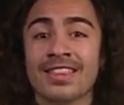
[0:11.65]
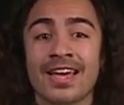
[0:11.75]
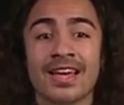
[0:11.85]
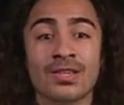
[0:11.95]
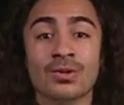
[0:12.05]

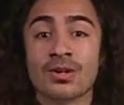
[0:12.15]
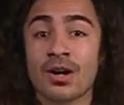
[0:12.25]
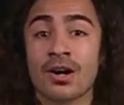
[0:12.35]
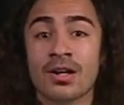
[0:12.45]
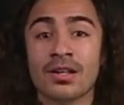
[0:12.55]
that you
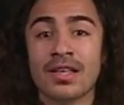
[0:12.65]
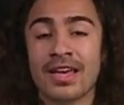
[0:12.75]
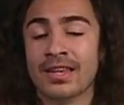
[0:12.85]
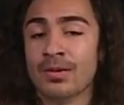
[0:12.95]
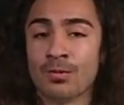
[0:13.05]
call
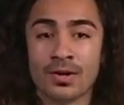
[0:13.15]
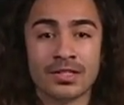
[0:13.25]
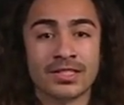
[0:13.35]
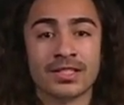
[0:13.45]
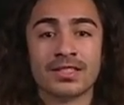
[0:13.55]
and it
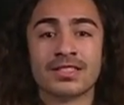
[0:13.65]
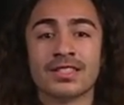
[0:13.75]
runs it.